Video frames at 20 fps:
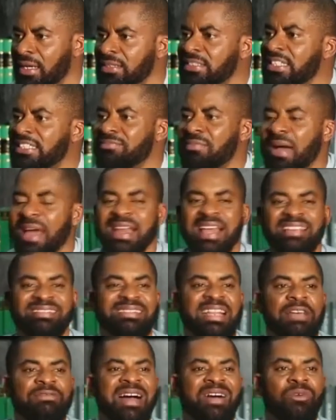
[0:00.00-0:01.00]
This man has
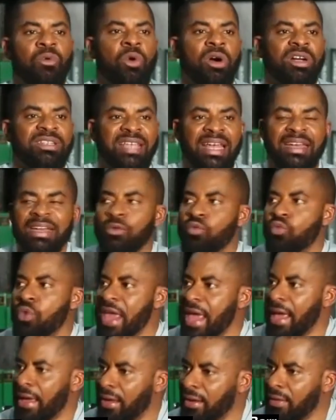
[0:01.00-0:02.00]
never worked
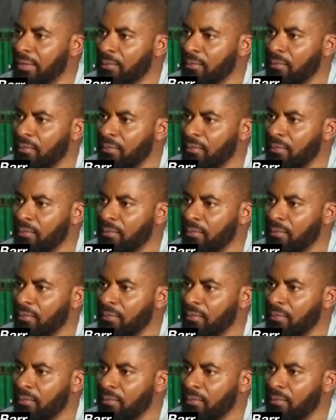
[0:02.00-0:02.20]
anywhere.